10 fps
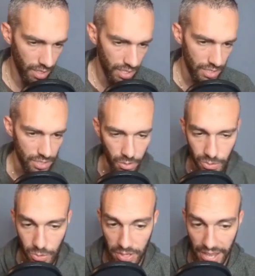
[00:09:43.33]
So
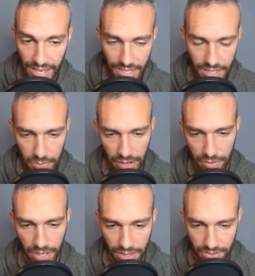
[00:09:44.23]
you can get
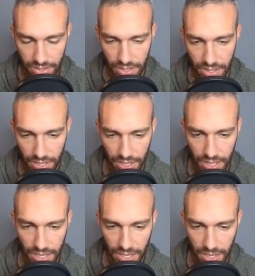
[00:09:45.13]
around it
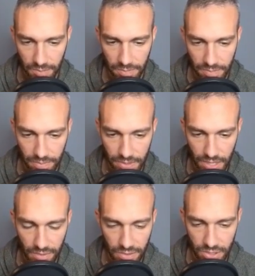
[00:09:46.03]

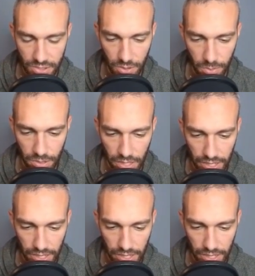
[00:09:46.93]
if you just don't play like